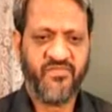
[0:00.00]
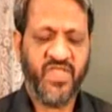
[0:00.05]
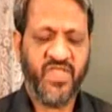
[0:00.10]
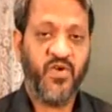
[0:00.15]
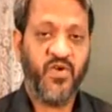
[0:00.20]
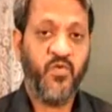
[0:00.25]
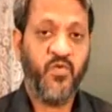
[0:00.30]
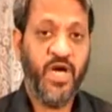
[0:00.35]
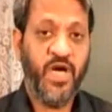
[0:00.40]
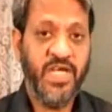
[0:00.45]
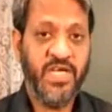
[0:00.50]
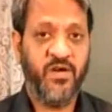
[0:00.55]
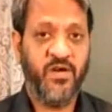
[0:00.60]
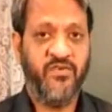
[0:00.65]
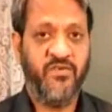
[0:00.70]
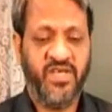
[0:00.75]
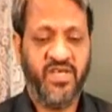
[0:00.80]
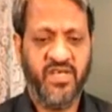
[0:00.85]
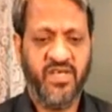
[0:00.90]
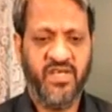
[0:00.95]
Quite
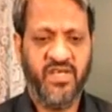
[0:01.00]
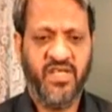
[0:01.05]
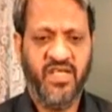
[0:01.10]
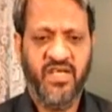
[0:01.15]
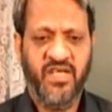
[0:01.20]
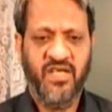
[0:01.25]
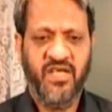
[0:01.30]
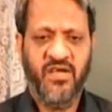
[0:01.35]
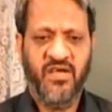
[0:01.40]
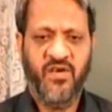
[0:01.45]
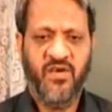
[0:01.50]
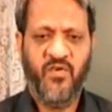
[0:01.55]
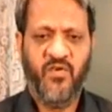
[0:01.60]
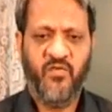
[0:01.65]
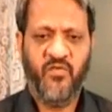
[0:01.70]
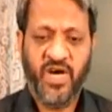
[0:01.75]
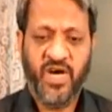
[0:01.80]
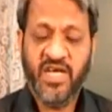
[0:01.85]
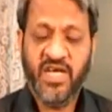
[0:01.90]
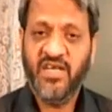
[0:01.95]
often,
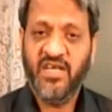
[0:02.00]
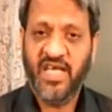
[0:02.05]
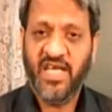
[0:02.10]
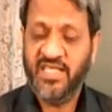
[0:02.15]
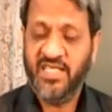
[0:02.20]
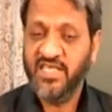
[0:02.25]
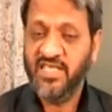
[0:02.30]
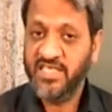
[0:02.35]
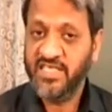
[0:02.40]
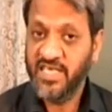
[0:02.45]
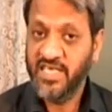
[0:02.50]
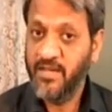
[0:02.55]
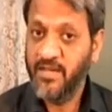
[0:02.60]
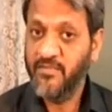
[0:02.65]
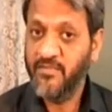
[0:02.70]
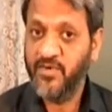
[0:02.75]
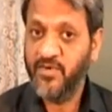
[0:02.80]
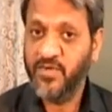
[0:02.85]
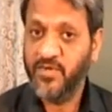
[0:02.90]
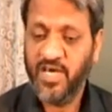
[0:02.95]
one and the same
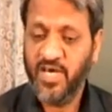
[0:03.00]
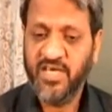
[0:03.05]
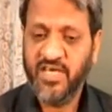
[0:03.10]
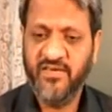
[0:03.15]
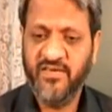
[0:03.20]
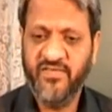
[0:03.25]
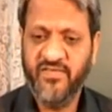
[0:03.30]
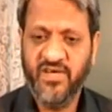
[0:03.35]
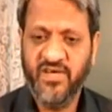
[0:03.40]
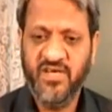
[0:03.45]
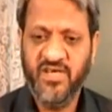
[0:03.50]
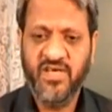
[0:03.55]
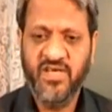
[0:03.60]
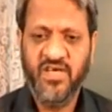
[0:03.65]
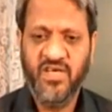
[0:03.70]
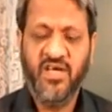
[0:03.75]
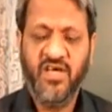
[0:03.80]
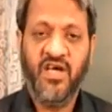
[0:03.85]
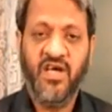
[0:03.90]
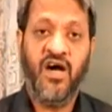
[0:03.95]
photographer
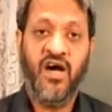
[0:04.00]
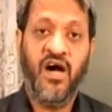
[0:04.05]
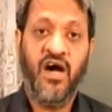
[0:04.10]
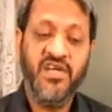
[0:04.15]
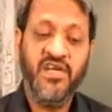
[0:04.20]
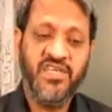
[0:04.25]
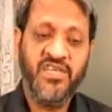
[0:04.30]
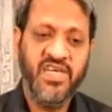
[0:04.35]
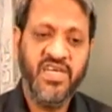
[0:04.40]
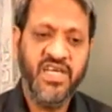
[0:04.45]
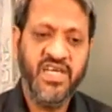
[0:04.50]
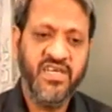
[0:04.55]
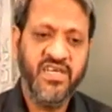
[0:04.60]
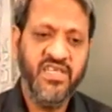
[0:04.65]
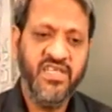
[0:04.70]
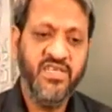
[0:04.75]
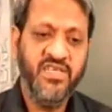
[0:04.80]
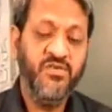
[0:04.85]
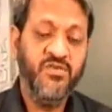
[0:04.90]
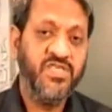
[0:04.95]
alternately
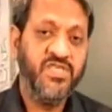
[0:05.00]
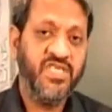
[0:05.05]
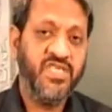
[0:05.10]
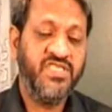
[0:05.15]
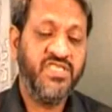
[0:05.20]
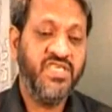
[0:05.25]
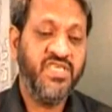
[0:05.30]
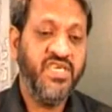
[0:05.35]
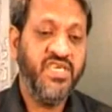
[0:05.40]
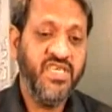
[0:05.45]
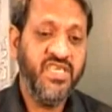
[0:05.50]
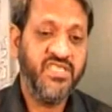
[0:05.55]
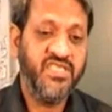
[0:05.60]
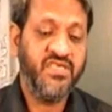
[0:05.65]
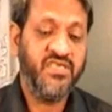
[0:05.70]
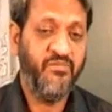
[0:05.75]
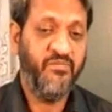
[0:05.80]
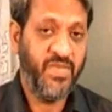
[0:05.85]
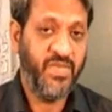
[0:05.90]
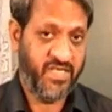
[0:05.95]
uses each
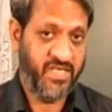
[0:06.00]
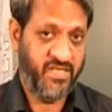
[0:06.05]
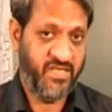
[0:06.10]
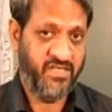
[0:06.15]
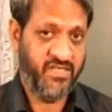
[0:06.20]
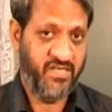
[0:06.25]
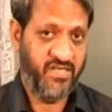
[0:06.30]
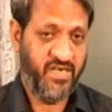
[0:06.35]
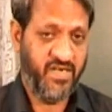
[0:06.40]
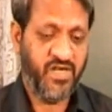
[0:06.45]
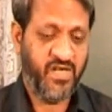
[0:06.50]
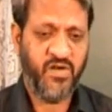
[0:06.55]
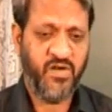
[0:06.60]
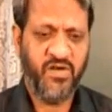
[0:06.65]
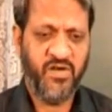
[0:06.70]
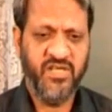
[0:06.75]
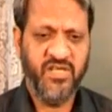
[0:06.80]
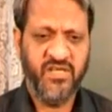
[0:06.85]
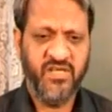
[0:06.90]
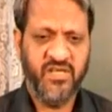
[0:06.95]
method
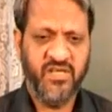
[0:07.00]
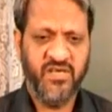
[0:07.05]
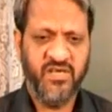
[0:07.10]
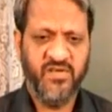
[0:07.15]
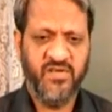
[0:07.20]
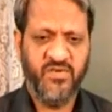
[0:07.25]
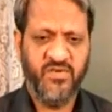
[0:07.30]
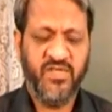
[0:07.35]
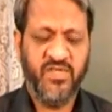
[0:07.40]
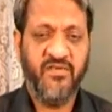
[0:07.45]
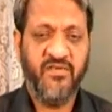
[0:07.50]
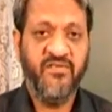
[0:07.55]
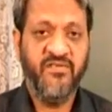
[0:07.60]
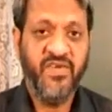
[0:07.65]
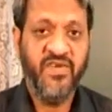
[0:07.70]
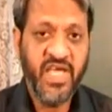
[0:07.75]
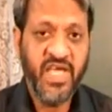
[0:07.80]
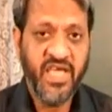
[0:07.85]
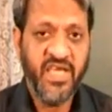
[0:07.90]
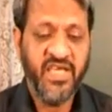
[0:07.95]
according to the
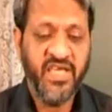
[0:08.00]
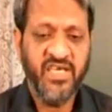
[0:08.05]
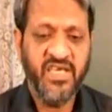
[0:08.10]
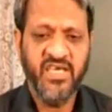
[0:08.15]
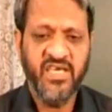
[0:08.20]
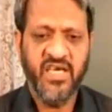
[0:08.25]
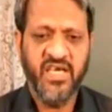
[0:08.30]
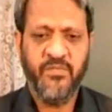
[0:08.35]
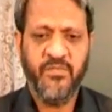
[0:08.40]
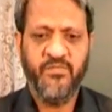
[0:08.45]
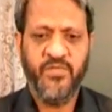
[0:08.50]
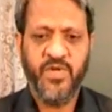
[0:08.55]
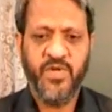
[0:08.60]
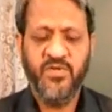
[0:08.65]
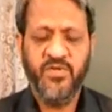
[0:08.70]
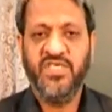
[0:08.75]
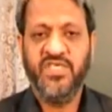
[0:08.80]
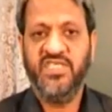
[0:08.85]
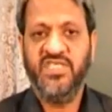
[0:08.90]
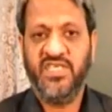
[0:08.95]
way he
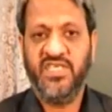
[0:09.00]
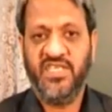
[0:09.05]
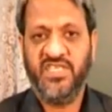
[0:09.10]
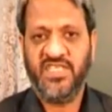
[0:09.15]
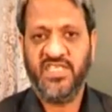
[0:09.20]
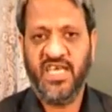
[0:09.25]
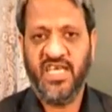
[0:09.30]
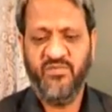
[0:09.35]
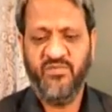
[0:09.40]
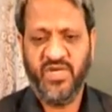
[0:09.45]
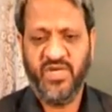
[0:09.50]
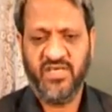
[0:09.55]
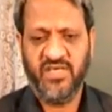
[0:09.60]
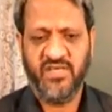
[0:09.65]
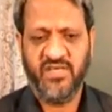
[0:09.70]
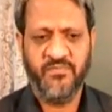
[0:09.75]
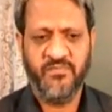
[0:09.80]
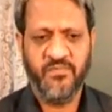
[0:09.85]
approaches an assignment.